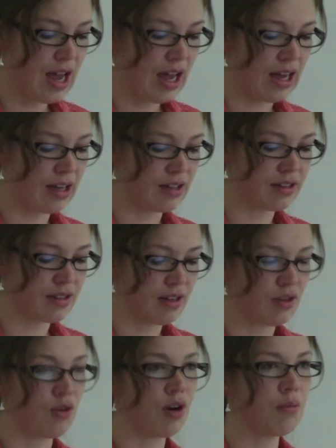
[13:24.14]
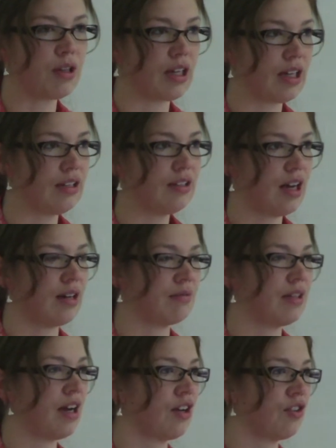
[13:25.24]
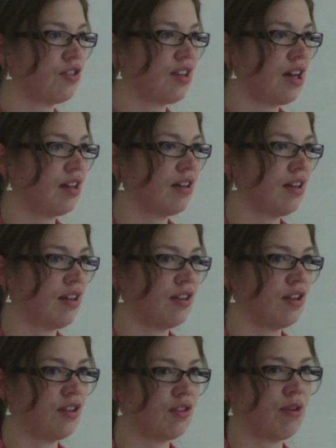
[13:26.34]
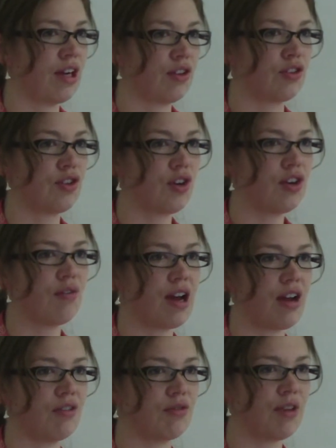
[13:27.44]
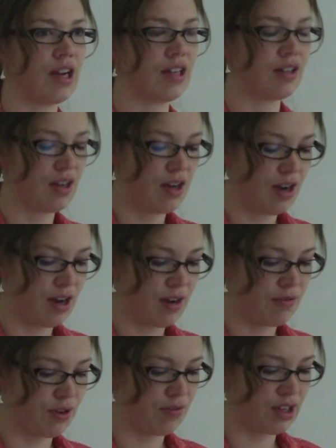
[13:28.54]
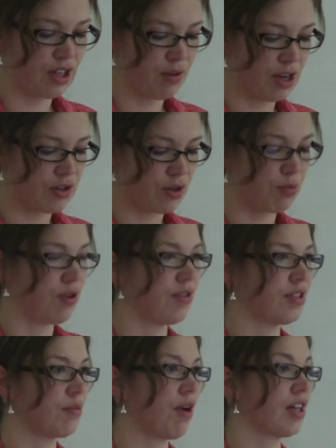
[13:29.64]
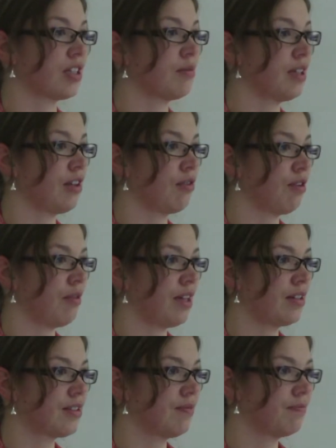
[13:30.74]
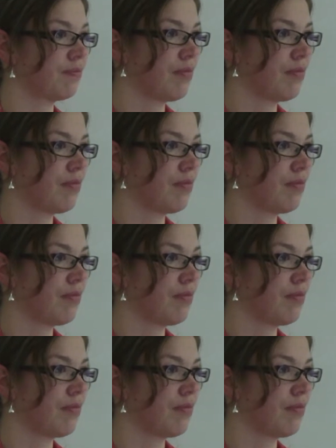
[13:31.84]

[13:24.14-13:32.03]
And normally, I understand the regular turnaround rate for VQA to approve is approximately 3 weeks.